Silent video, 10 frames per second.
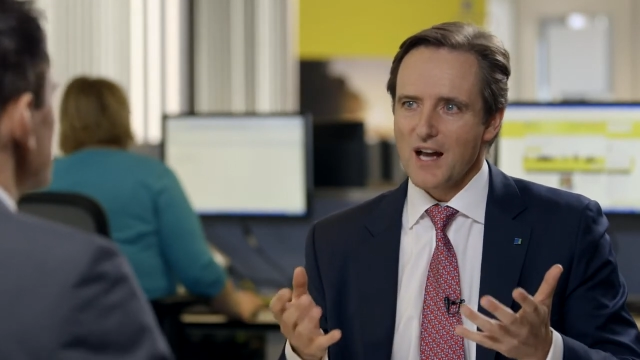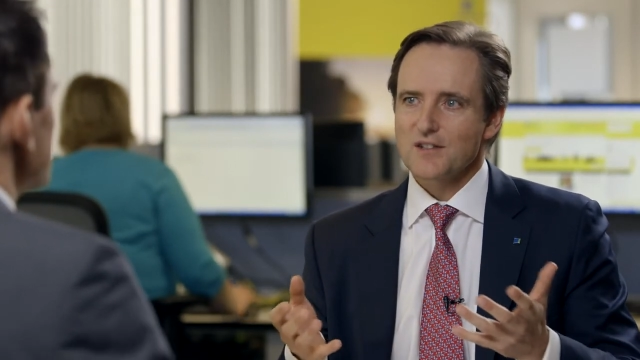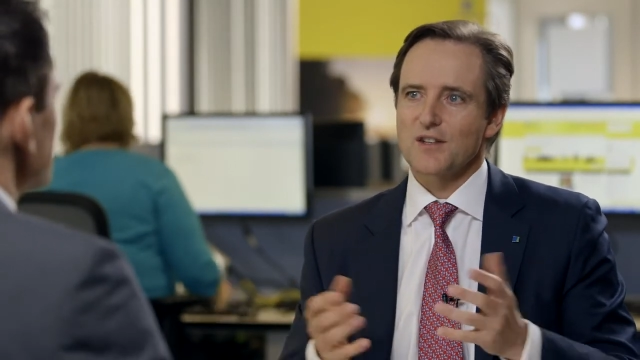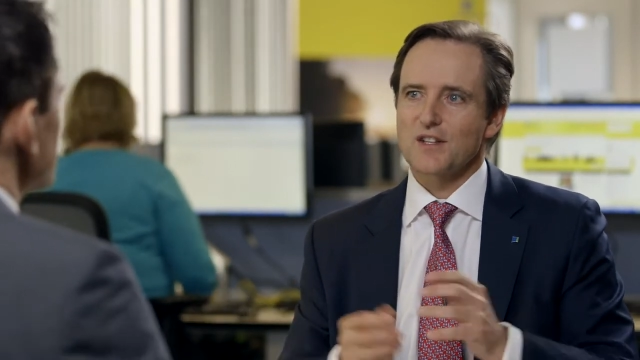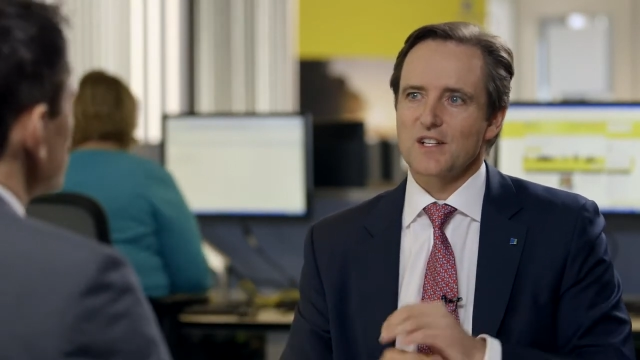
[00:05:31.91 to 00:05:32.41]

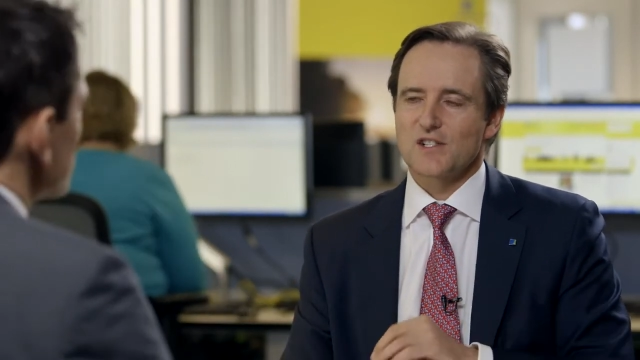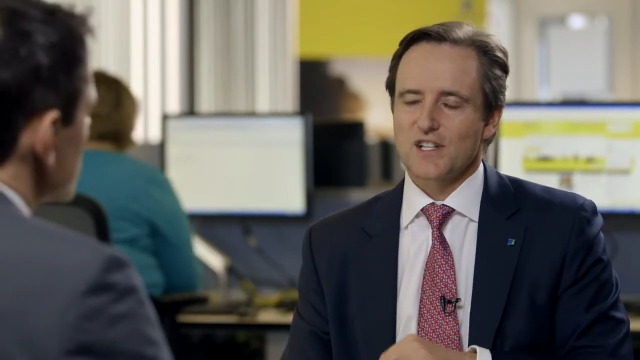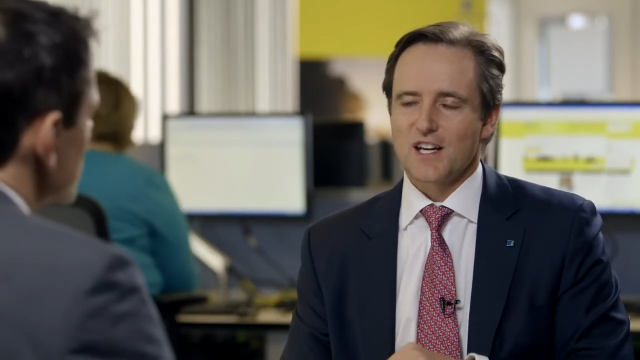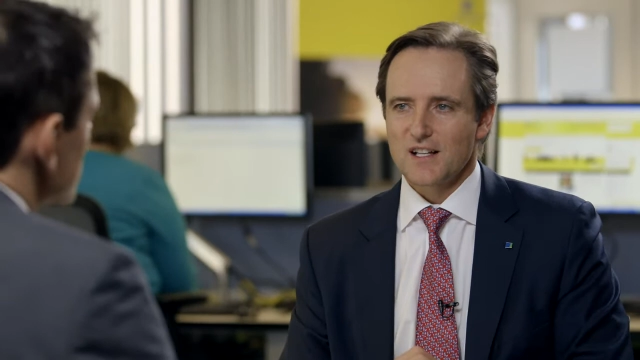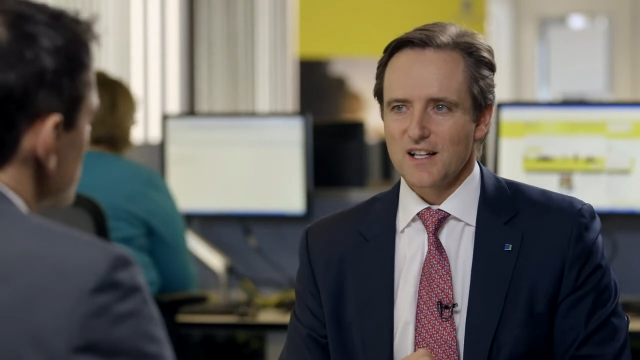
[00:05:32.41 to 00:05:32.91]
under these
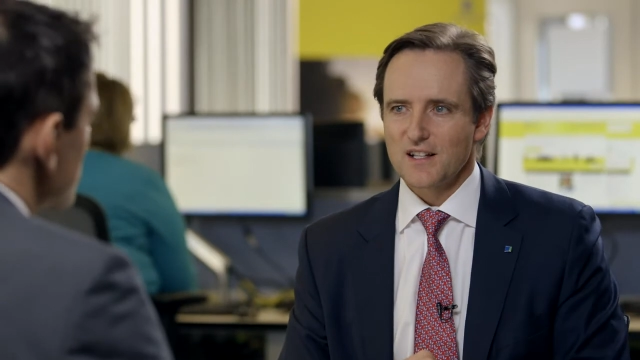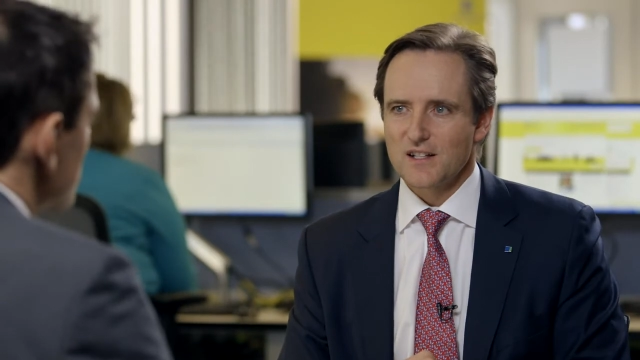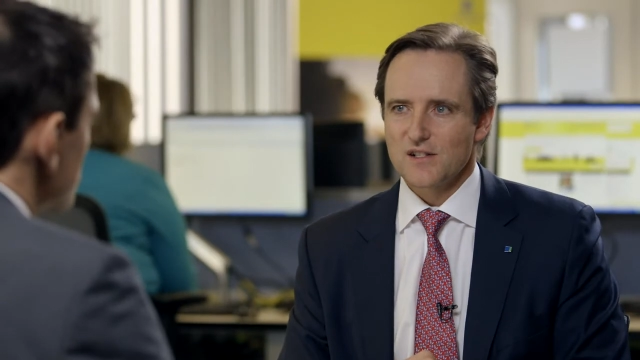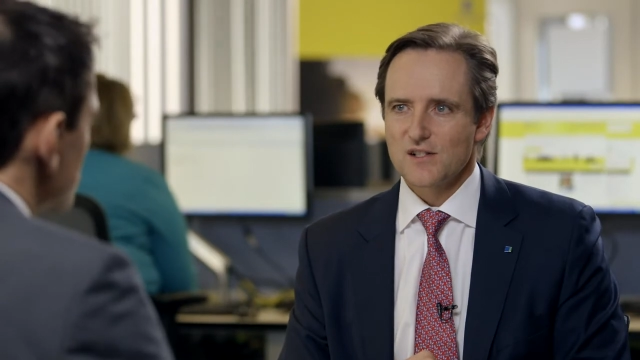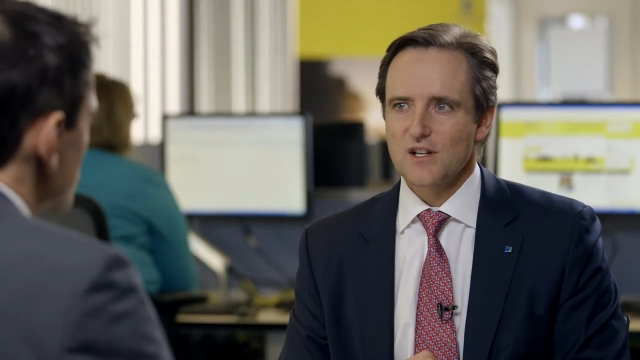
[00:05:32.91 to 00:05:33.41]
key
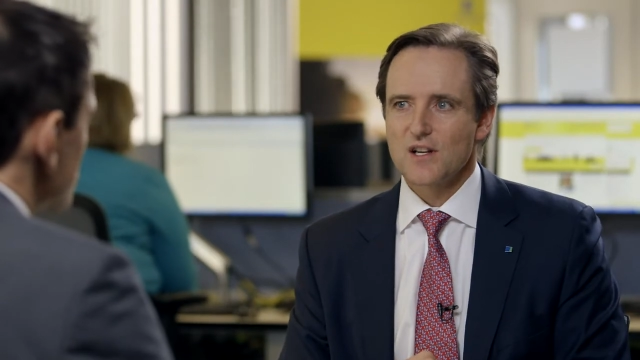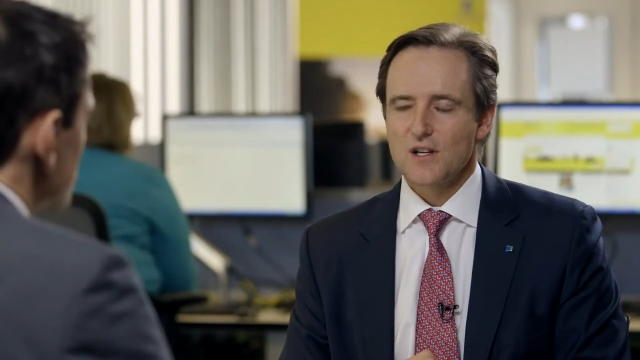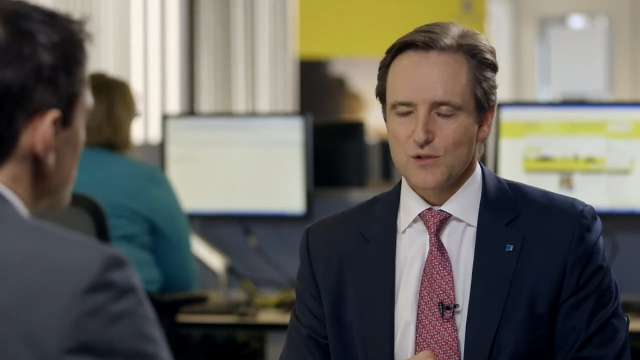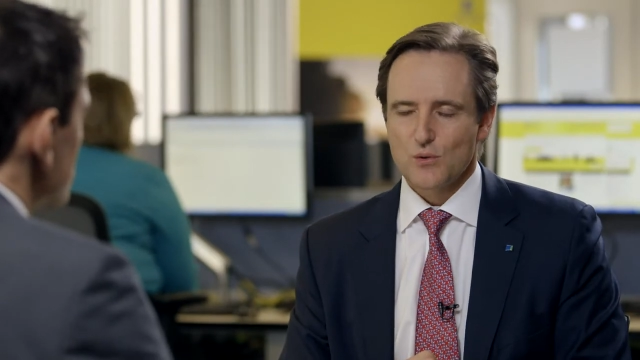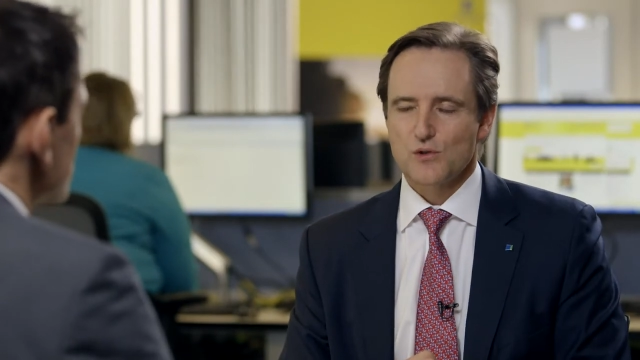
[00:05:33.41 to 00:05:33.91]
leaders
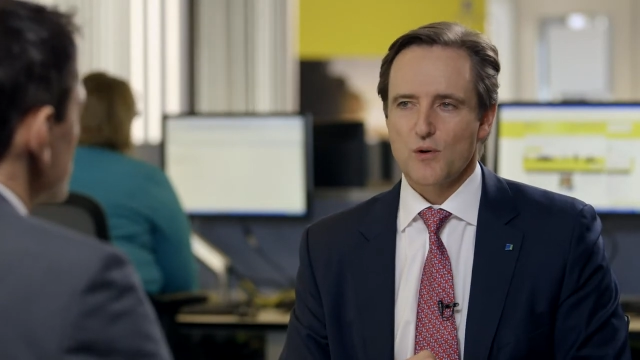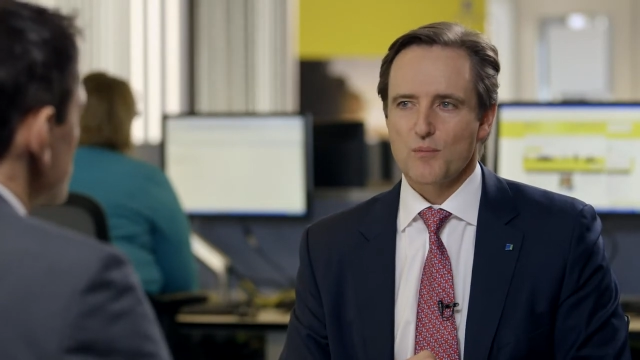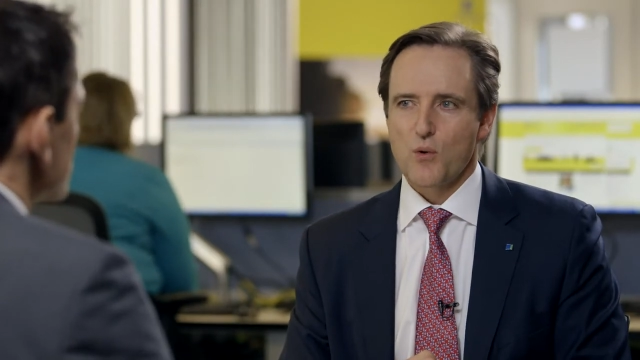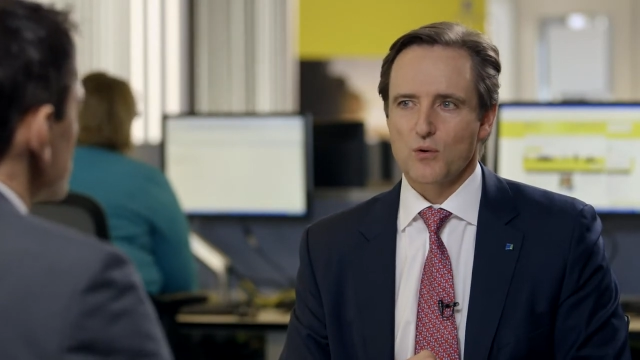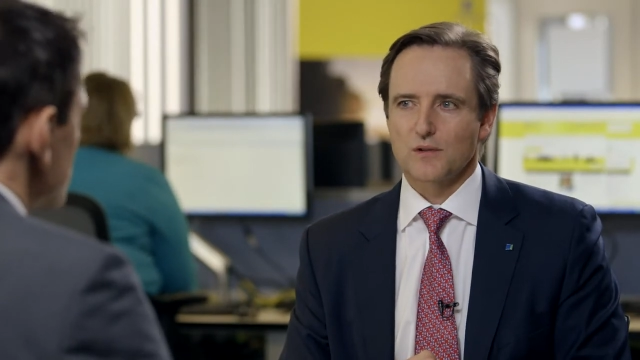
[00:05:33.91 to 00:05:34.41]
is also
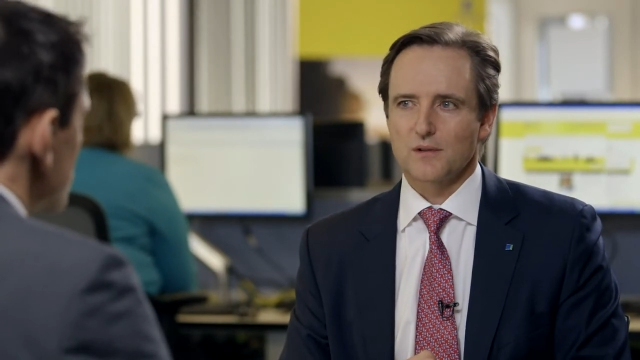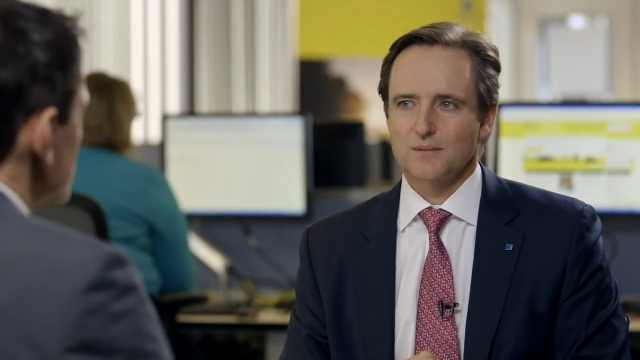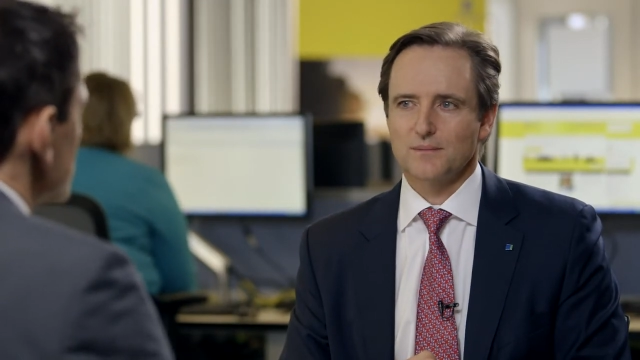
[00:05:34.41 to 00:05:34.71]
important.